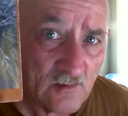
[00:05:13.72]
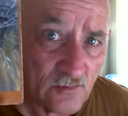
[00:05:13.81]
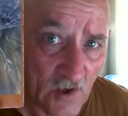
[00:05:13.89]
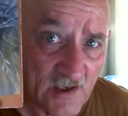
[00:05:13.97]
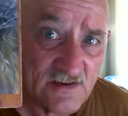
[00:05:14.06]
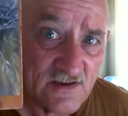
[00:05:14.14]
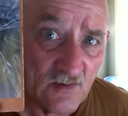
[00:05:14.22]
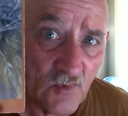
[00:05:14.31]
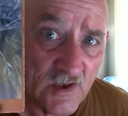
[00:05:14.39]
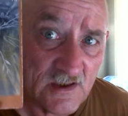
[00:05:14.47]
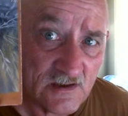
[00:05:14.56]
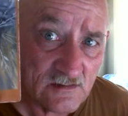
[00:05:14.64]
find
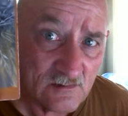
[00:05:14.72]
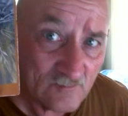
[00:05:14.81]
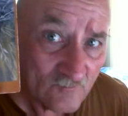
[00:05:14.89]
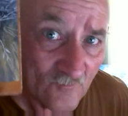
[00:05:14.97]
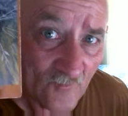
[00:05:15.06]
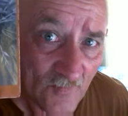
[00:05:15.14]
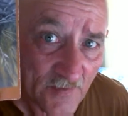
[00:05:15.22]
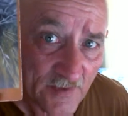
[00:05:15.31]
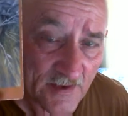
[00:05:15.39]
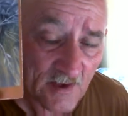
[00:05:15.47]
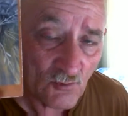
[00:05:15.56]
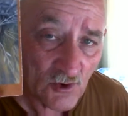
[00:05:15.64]
somebody
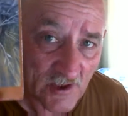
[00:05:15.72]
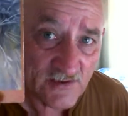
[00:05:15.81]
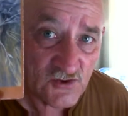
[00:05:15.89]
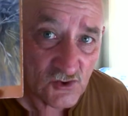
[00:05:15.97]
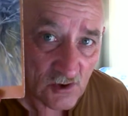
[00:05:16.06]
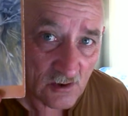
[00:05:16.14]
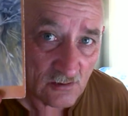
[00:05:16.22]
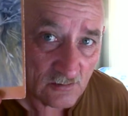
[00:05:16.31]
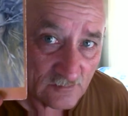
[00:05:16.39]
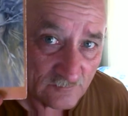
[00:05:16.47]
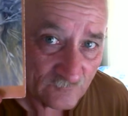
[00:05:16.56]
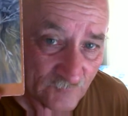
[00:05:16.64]
that will let you know.
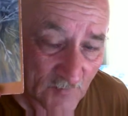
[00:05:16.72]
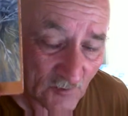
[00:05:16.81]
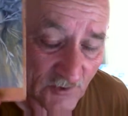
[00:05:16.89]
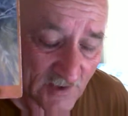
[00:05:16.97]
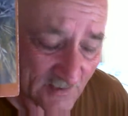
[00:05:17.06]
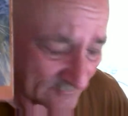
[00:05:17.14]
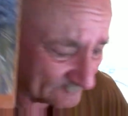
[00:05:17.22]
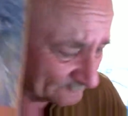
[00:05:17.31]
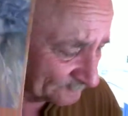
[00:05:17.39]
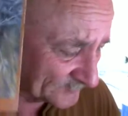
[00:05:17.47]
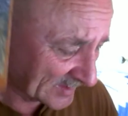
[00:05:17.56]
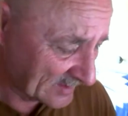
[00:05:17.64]
Okay?
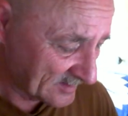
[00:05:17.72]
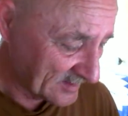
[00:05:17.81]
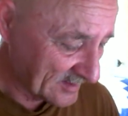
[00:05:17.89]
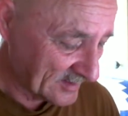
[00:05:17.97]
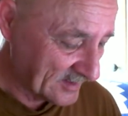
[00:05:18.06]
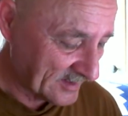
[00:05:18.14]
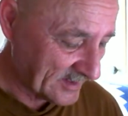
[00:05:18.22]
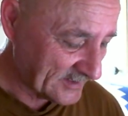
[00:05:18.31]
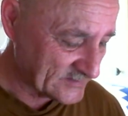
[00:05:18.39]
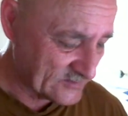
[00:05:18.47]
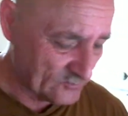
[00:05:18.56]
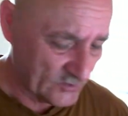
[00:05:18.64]

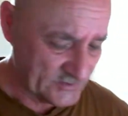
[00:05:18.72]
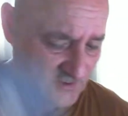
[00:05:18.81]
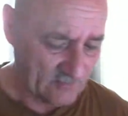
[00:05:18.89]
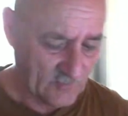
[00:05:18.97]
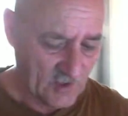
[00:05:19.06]
That's the wisdom.